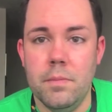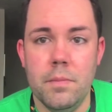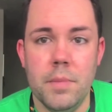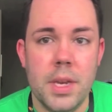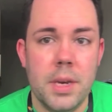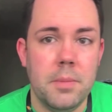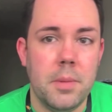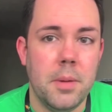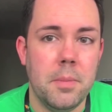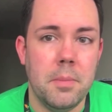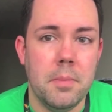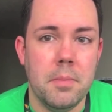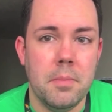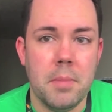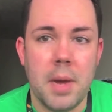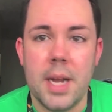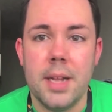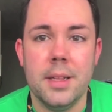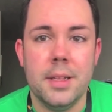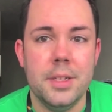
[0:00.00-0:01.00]
minimum
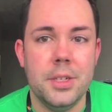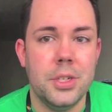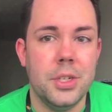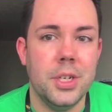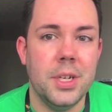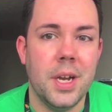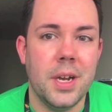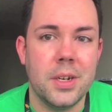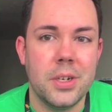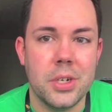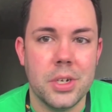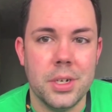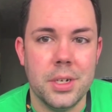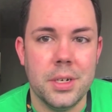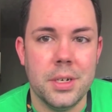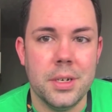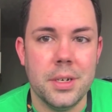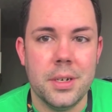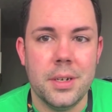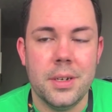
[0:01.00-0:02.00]
mileage
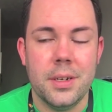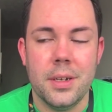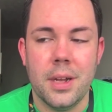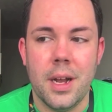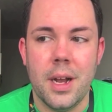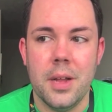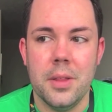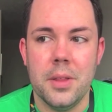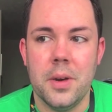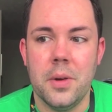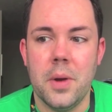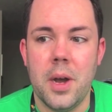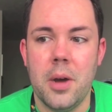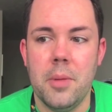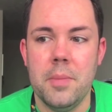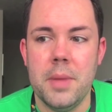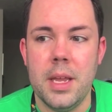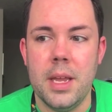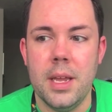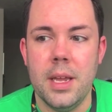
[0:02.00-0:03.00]
deduction that'll
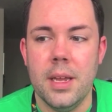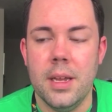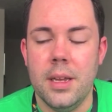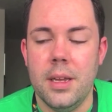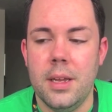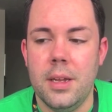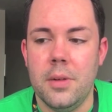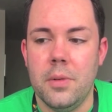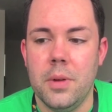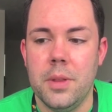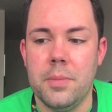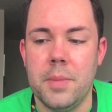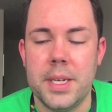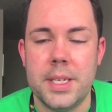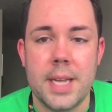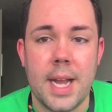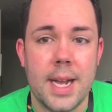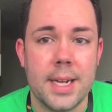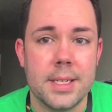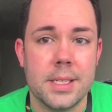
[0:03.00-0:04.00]
help me with my
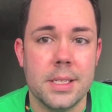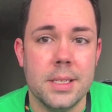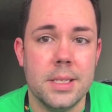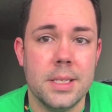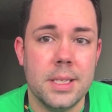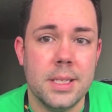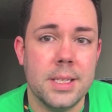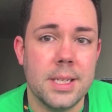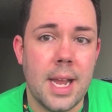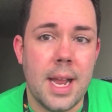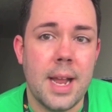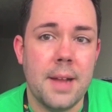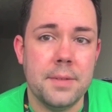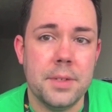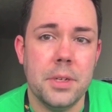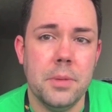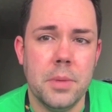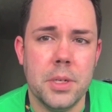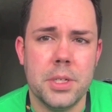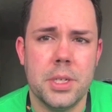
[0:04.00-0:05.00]
taxes since I have
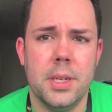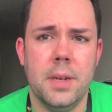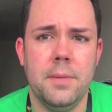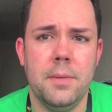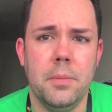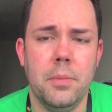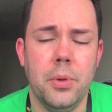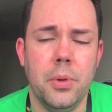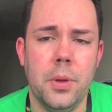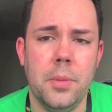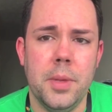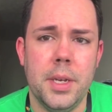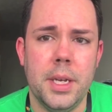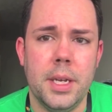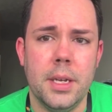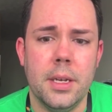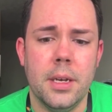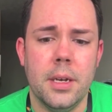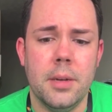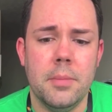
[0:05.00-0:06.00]
so much self-employment
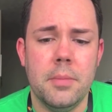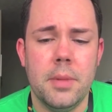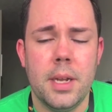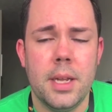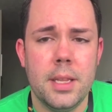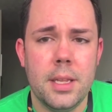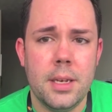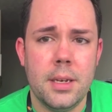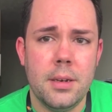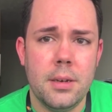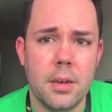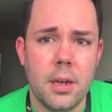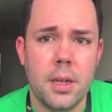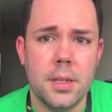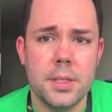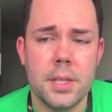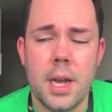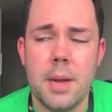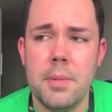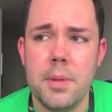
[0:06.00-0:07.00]
income. And then
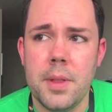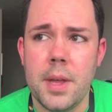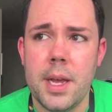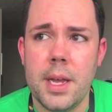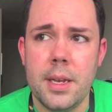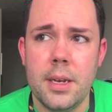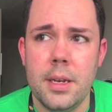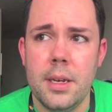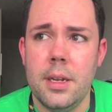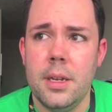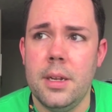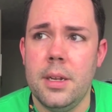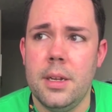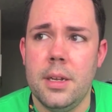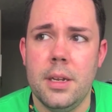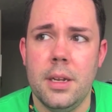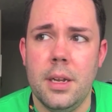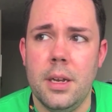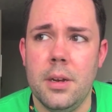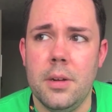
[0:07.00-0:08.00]
on top of that,
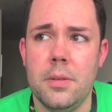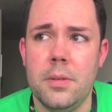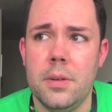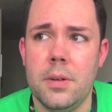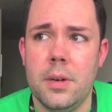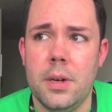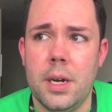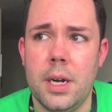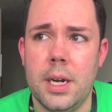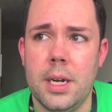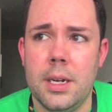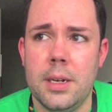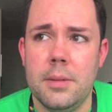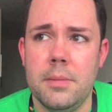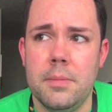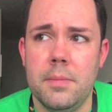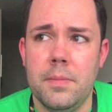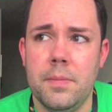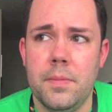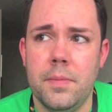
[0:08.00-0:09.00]
you know,
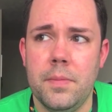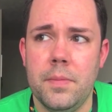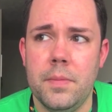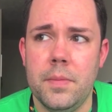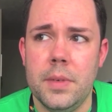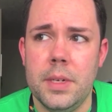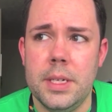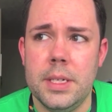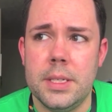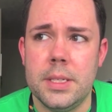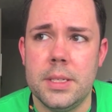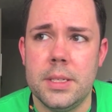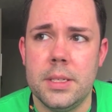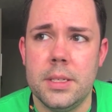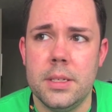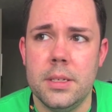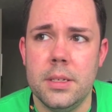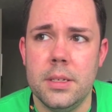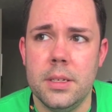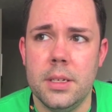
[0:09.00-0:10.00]
it's
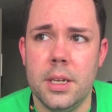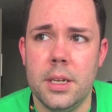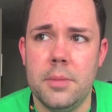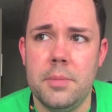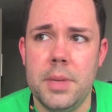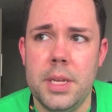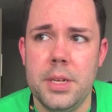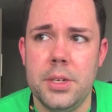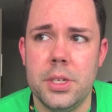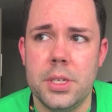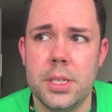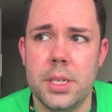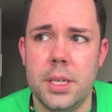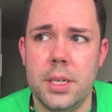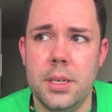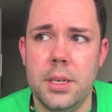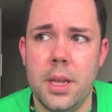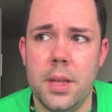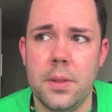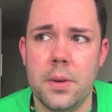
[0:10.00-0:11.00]
going to be just
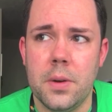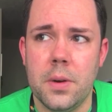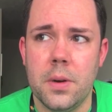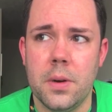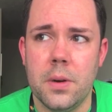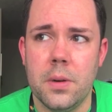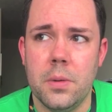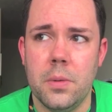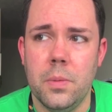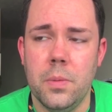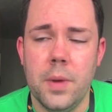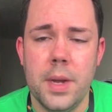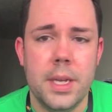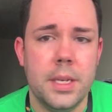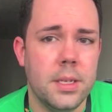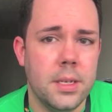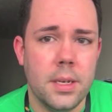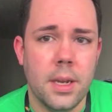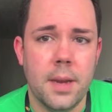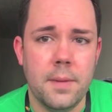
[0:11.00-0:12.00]
another way
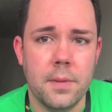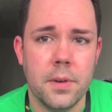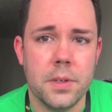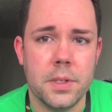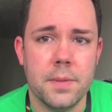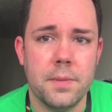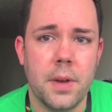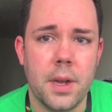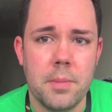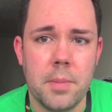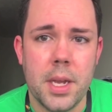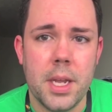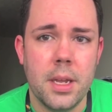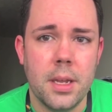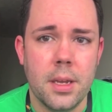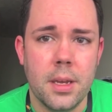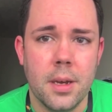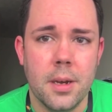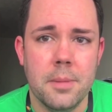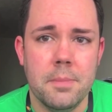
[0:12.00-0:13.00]
to diversify my
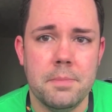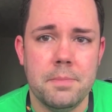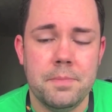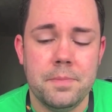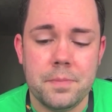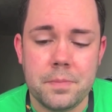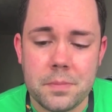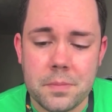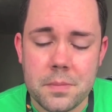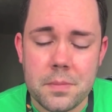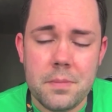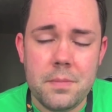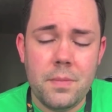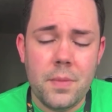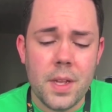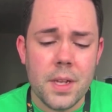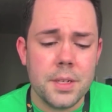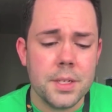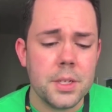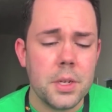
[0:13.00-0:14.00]
income.
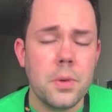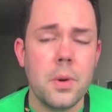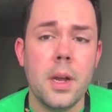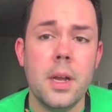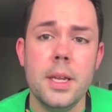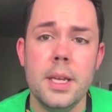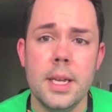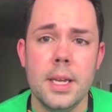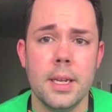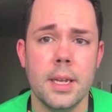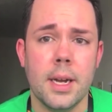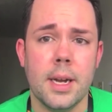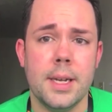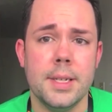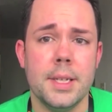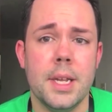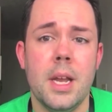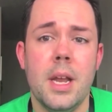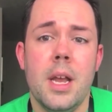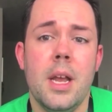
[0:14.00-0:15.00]
So again,
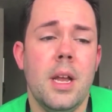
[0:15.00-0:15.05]
guys,